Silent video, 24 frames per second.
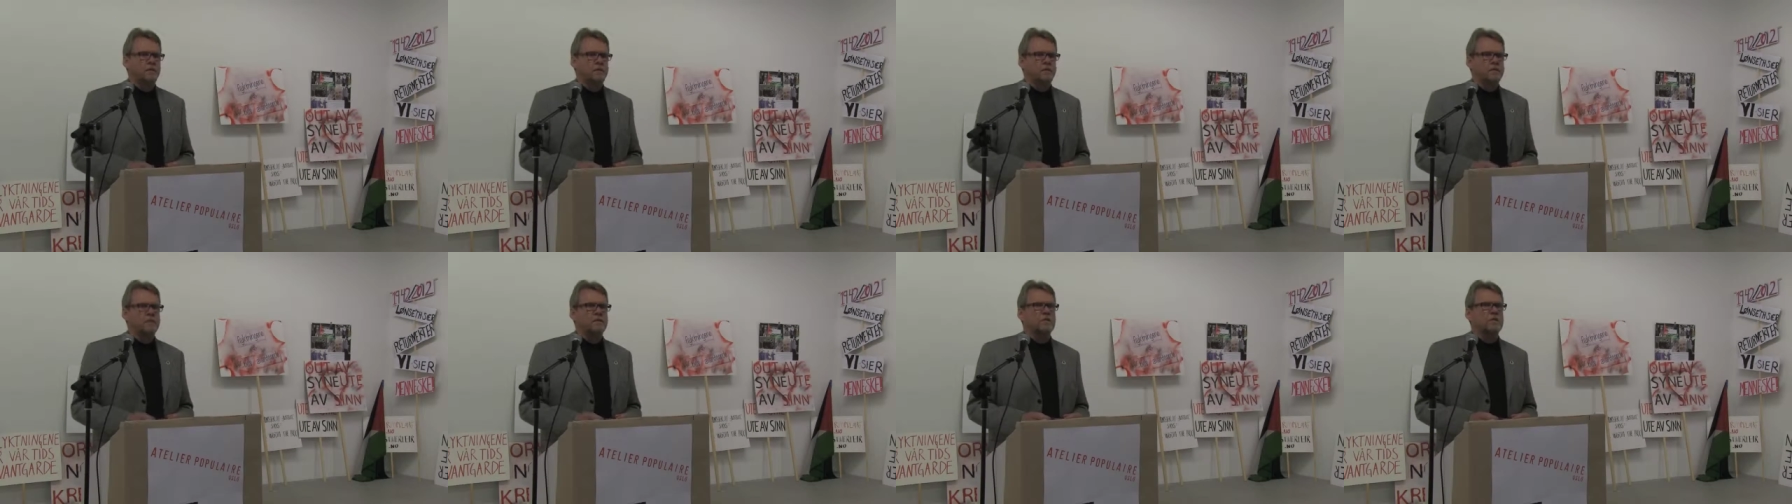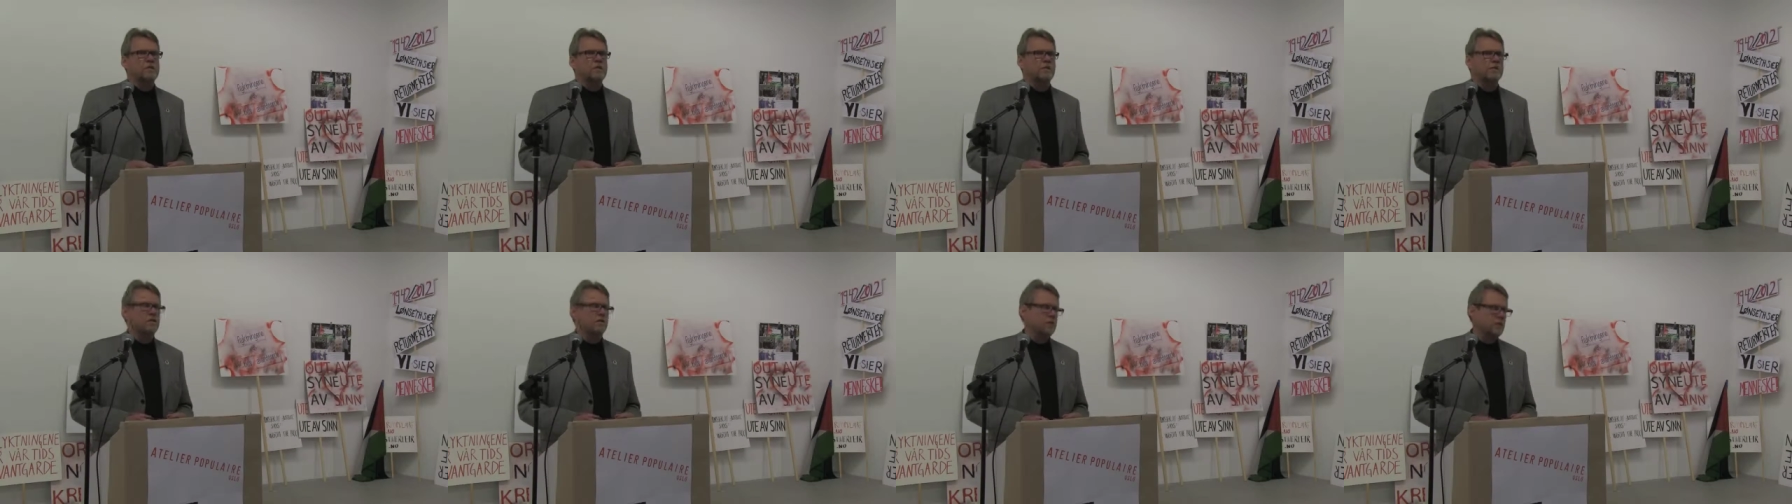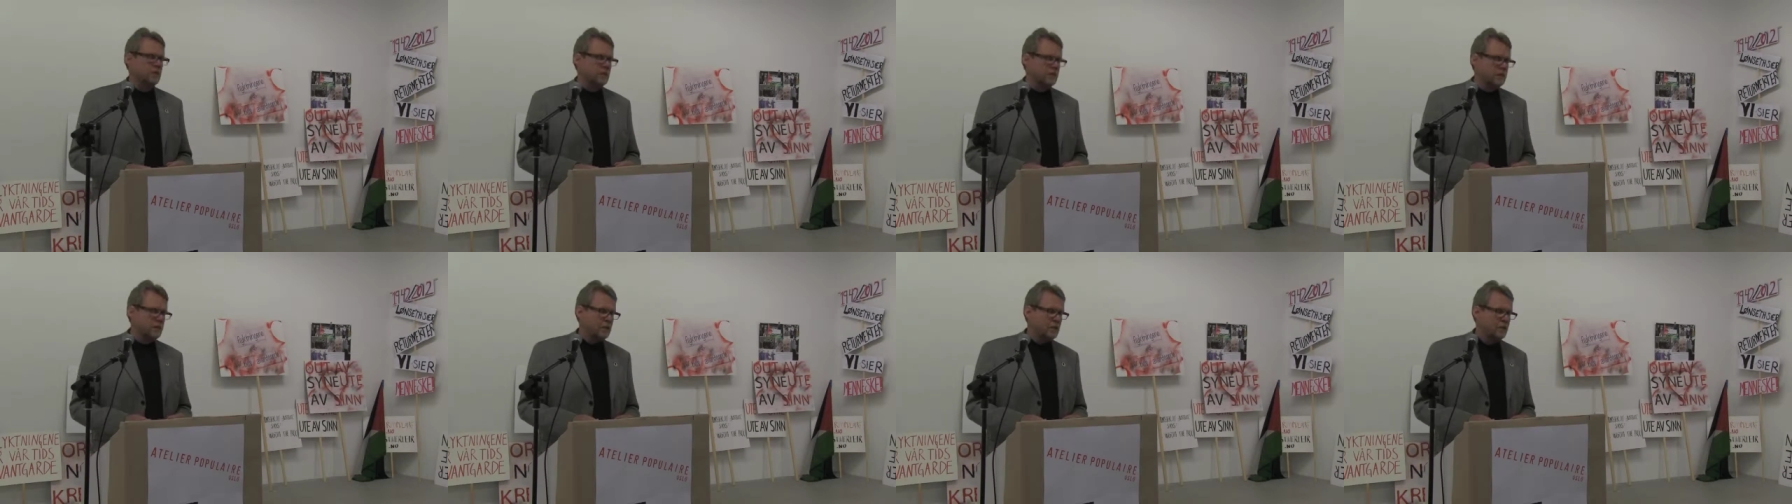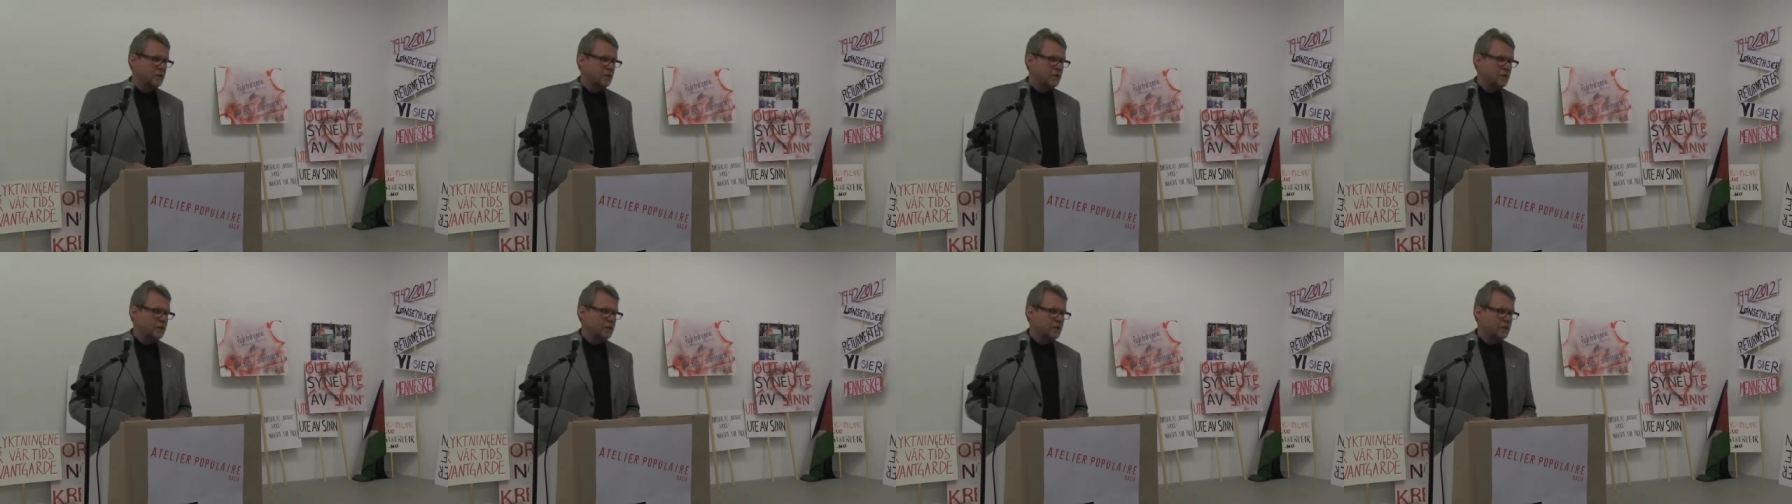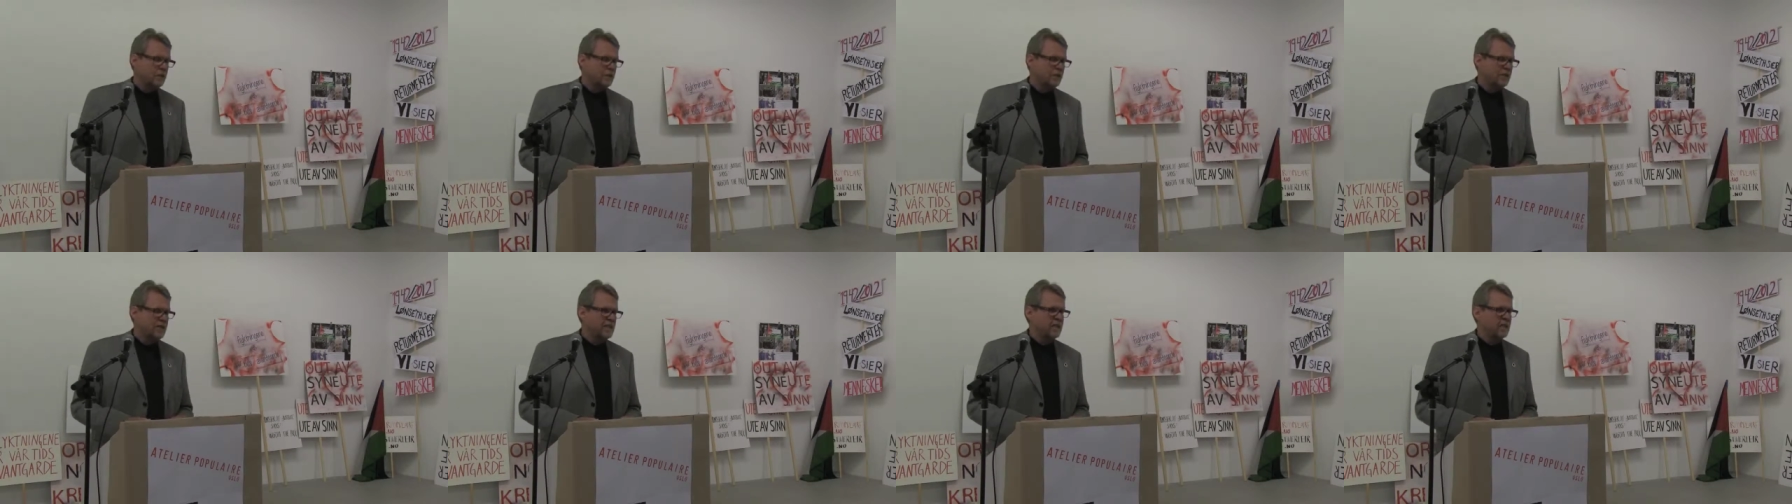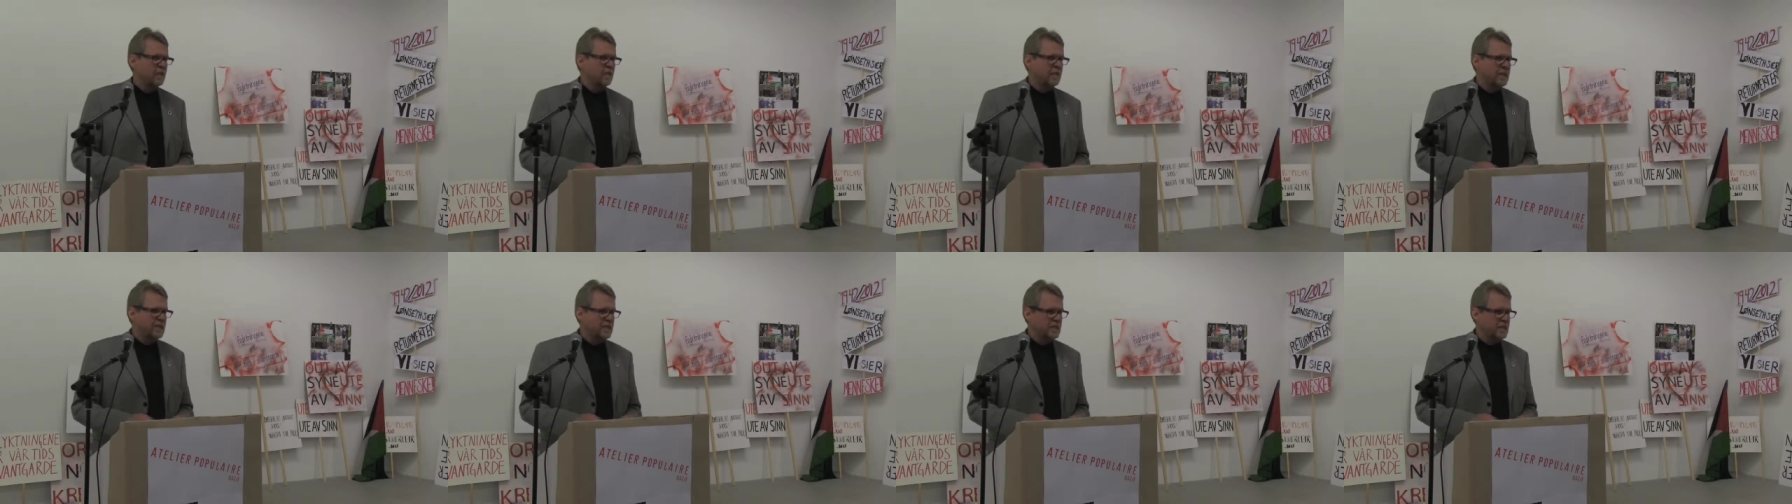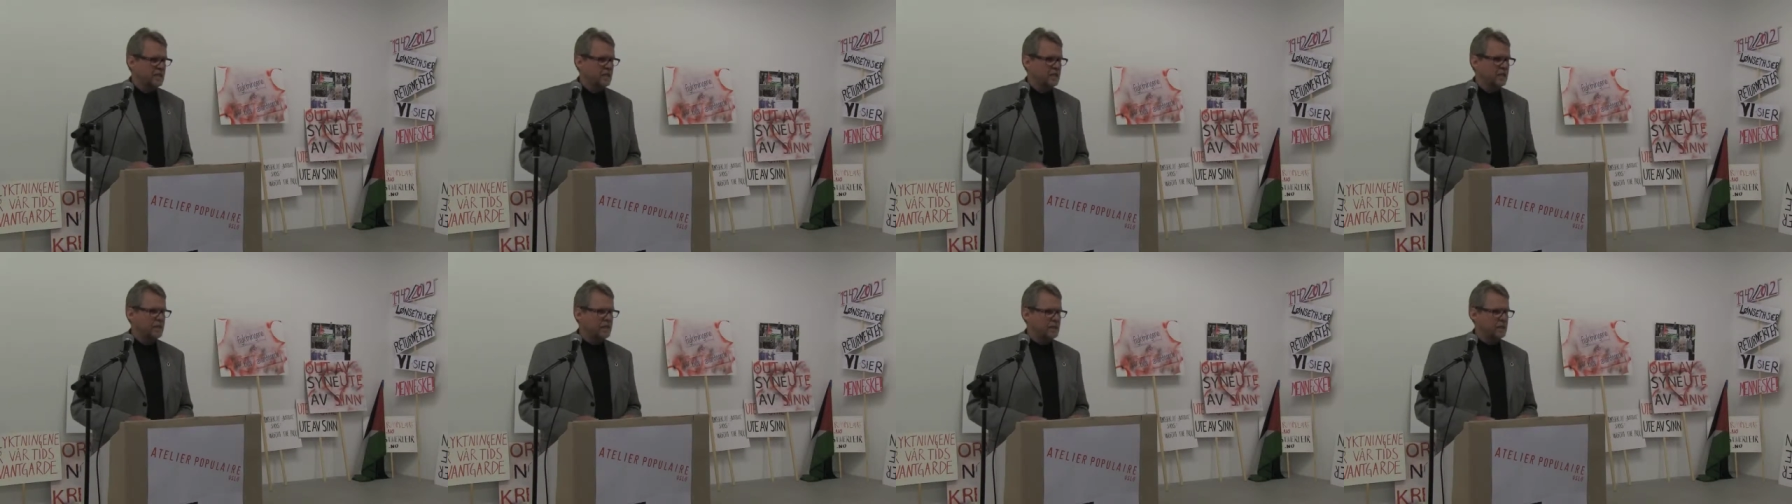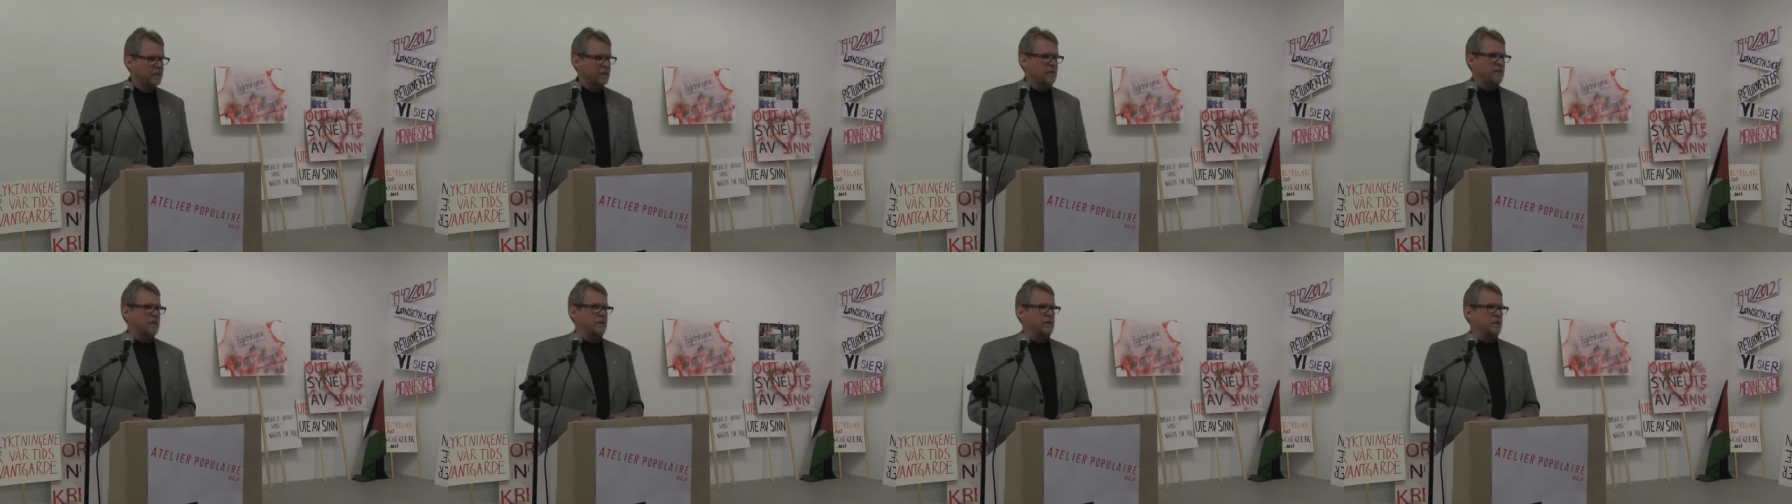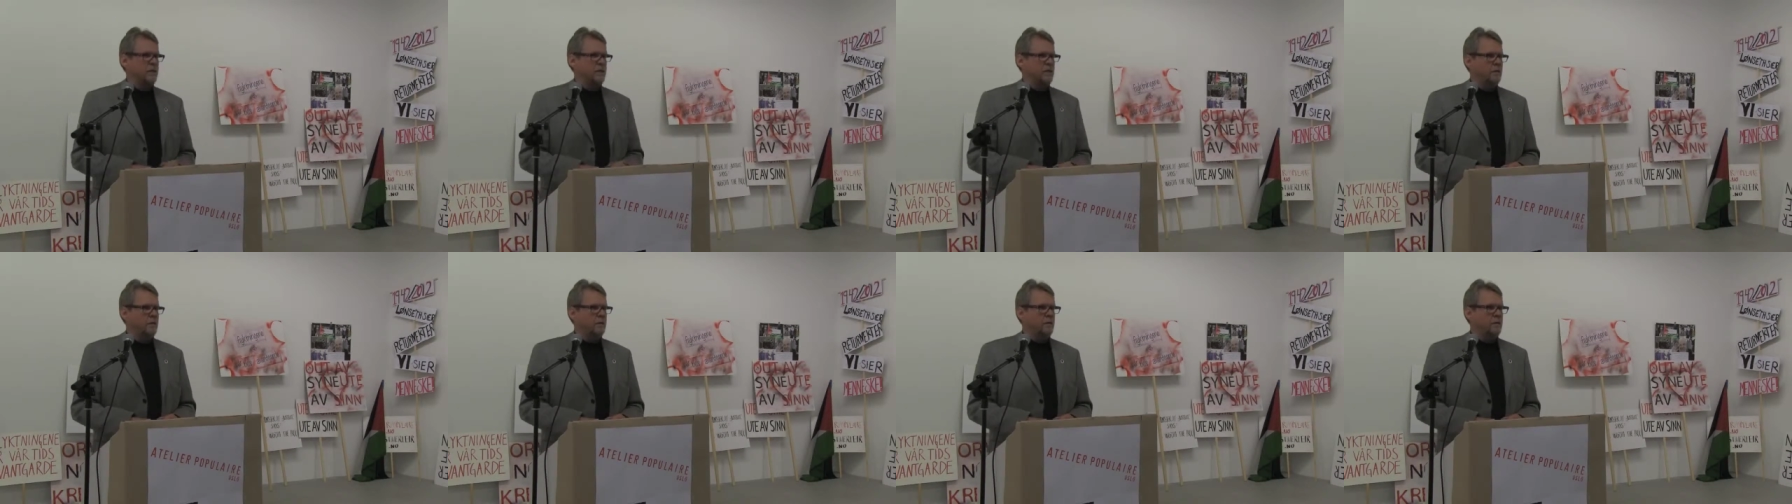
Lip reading: discussion and situation of displacements